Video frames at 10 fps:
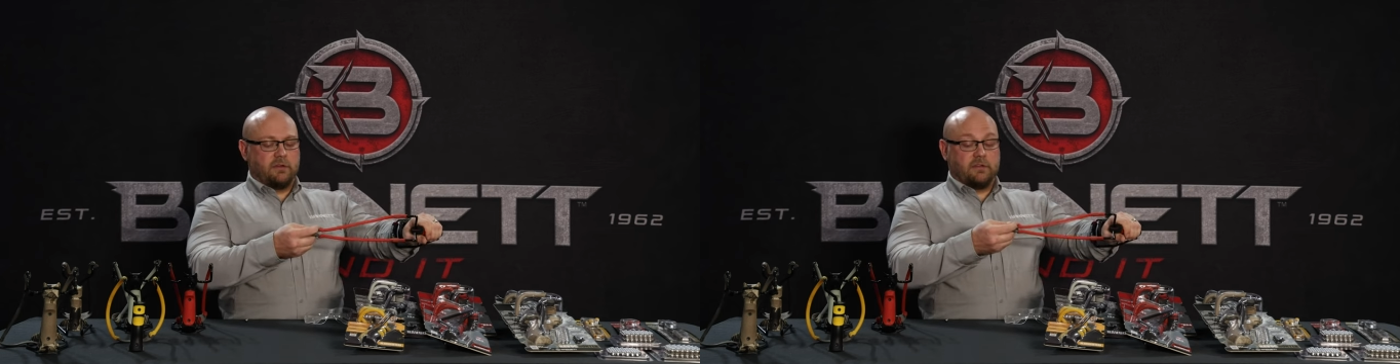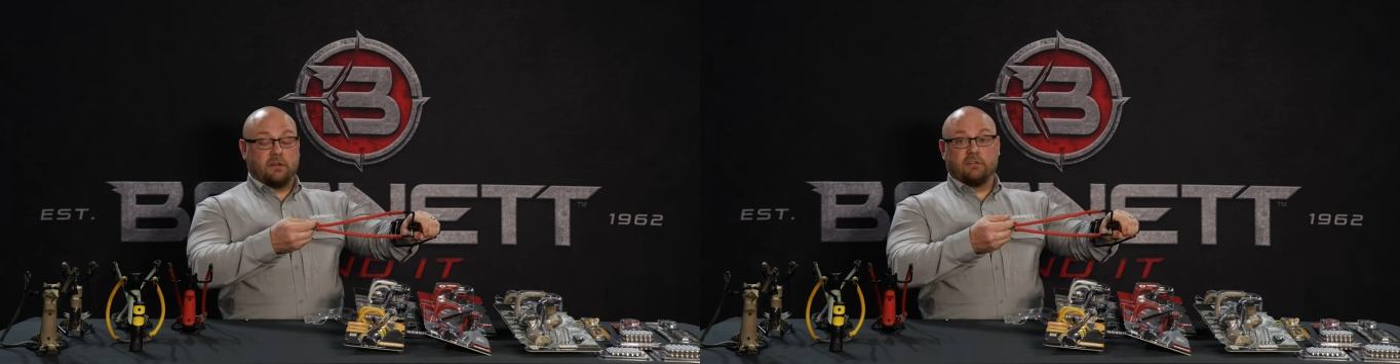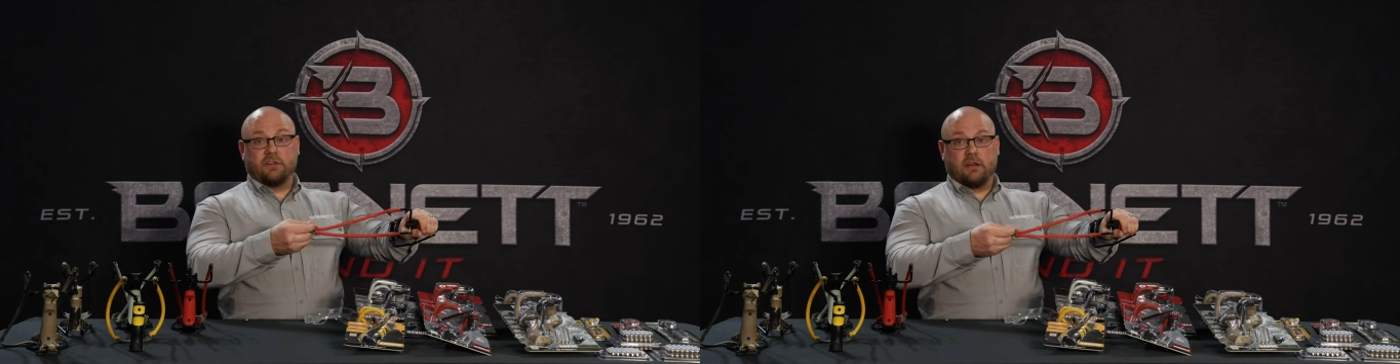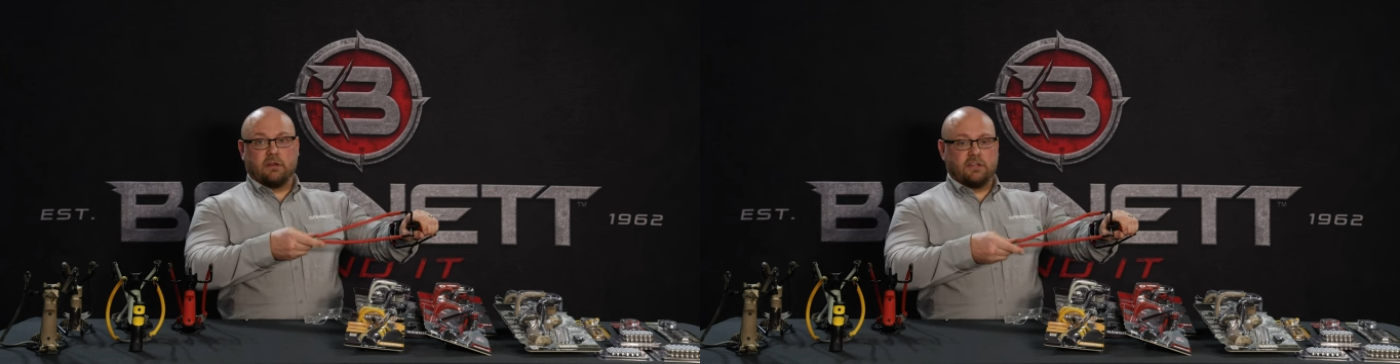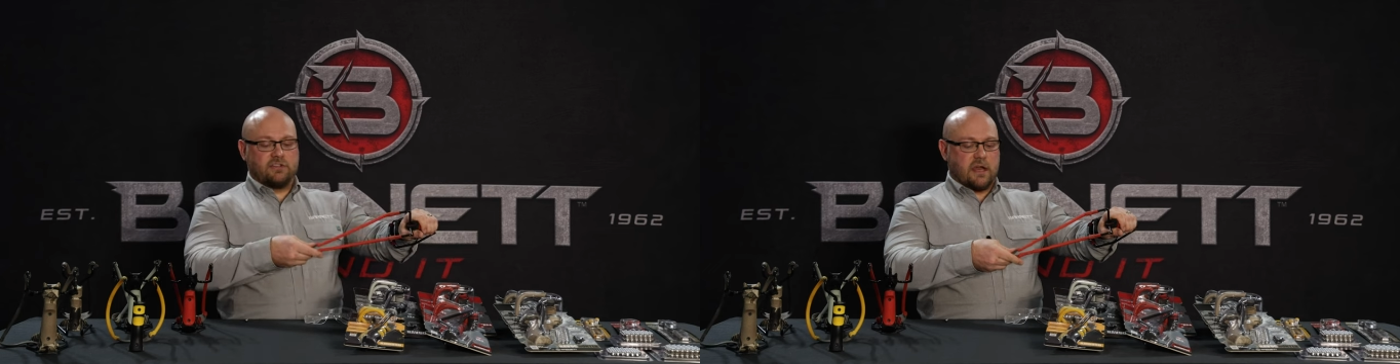that it's in the
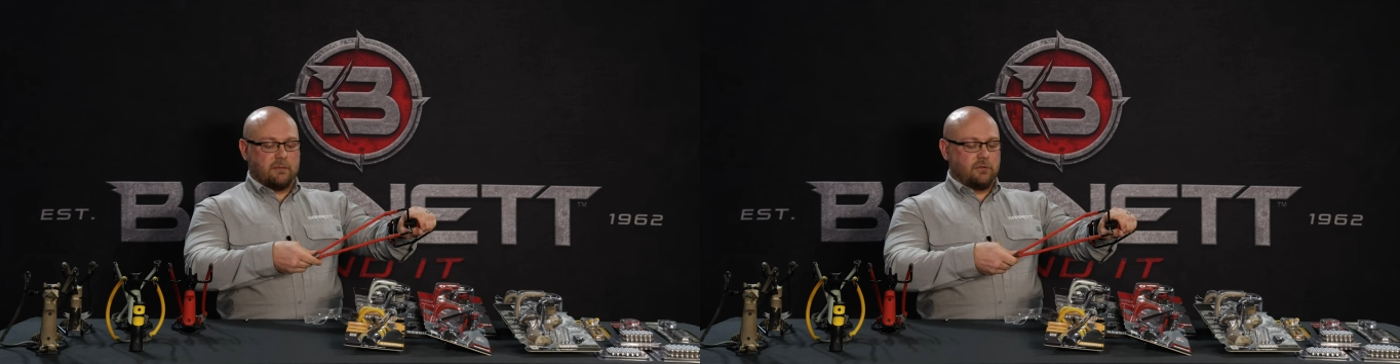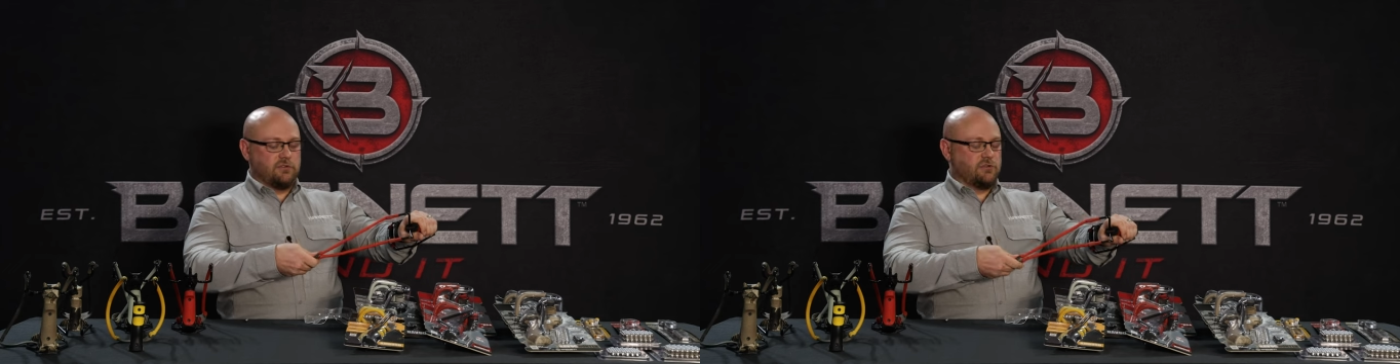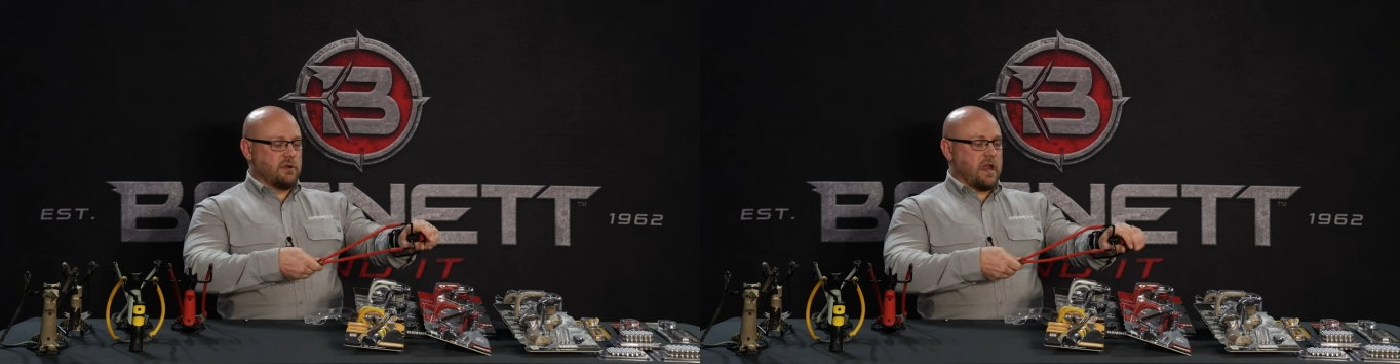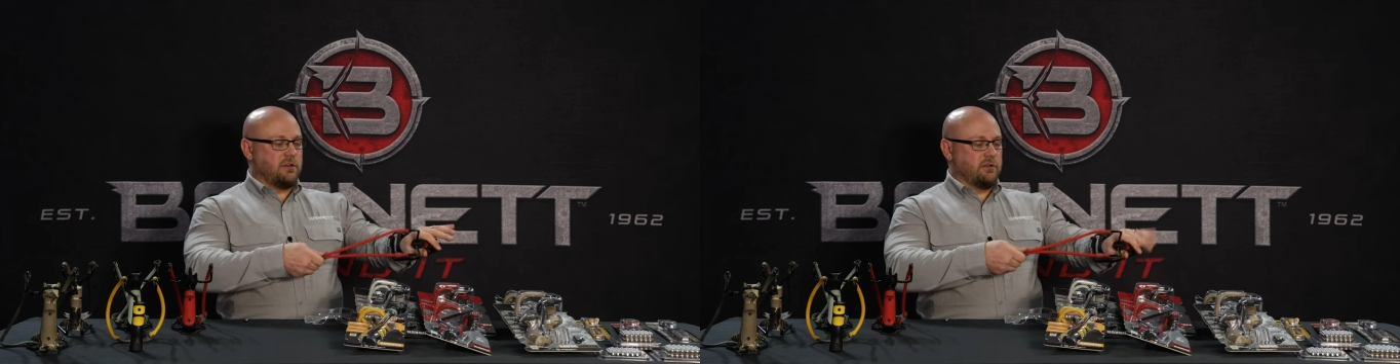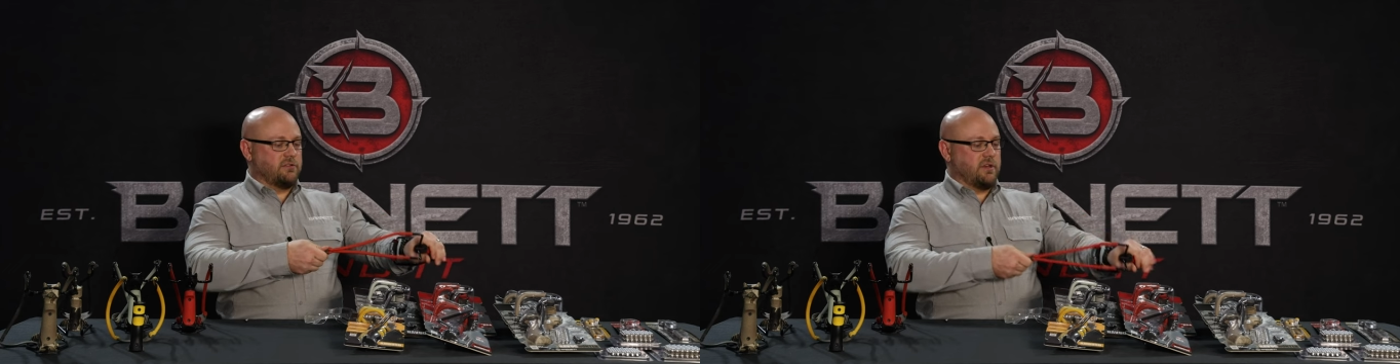center each time to ensure
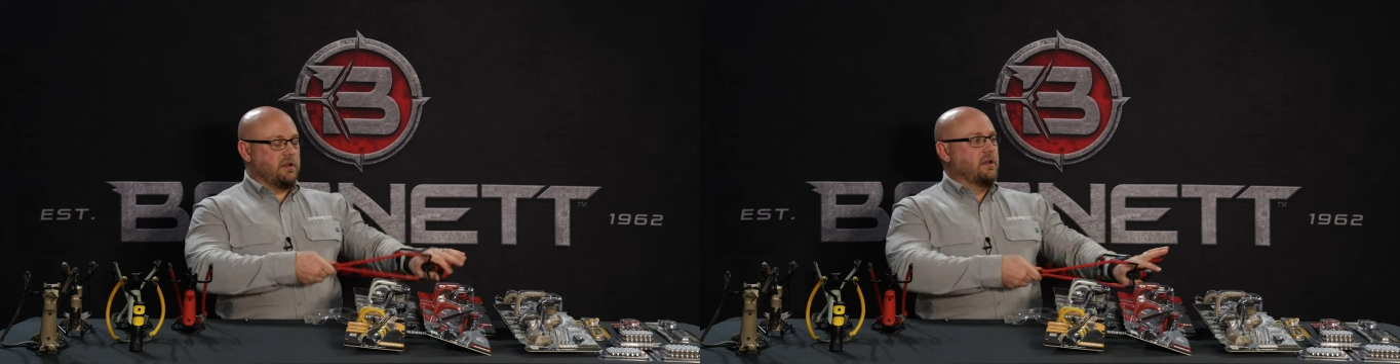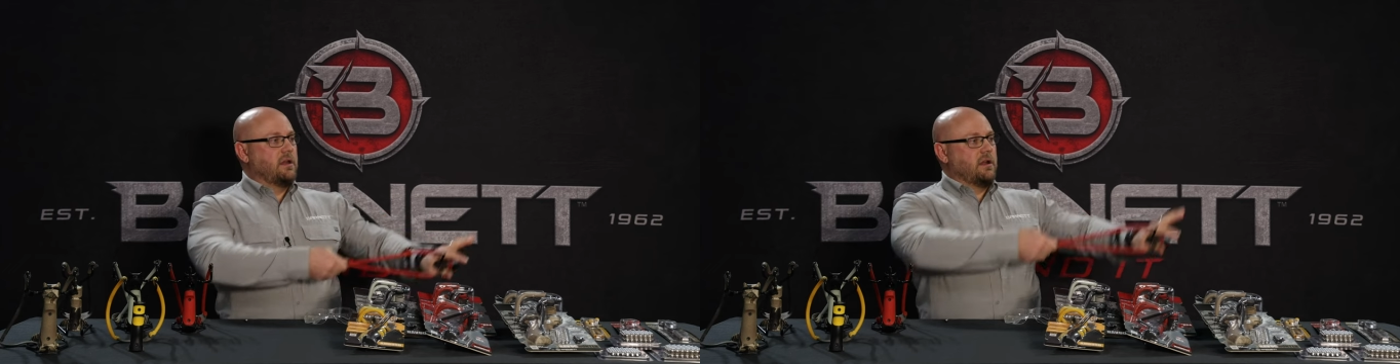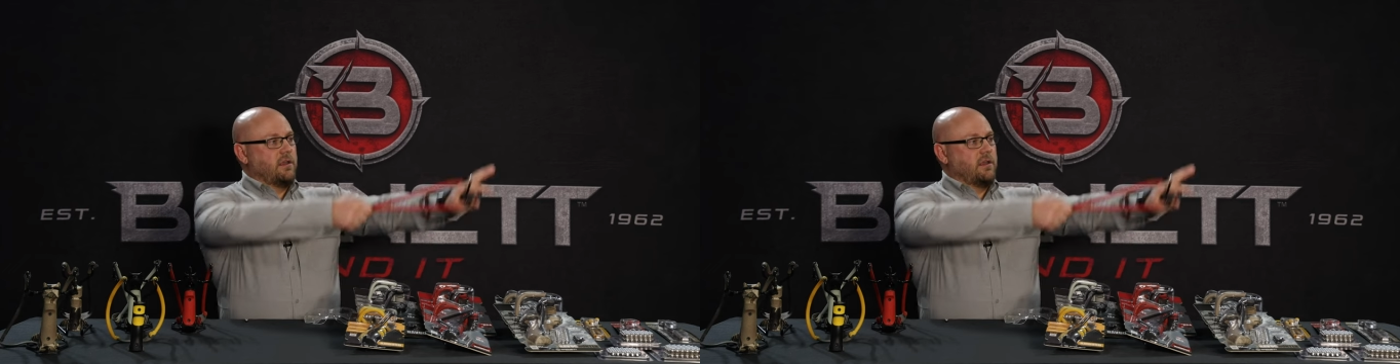accuracy.